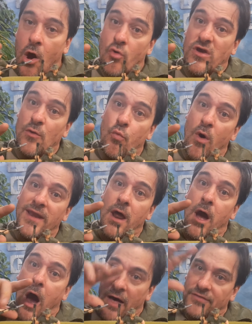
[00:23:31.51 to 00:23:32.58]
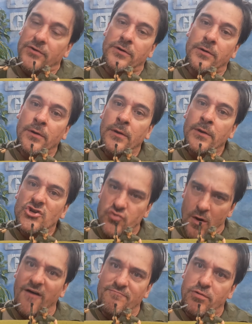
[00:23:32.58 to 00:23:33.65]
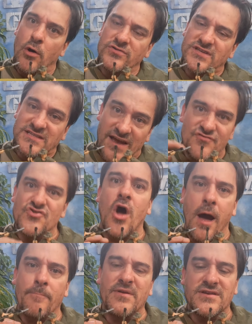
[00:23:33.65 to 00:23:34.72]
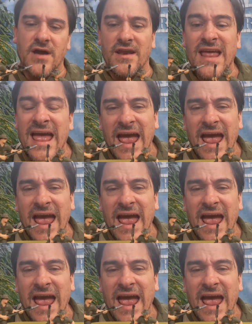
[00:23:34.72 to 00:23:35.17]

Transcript: okay, what other 12 poses have not been done?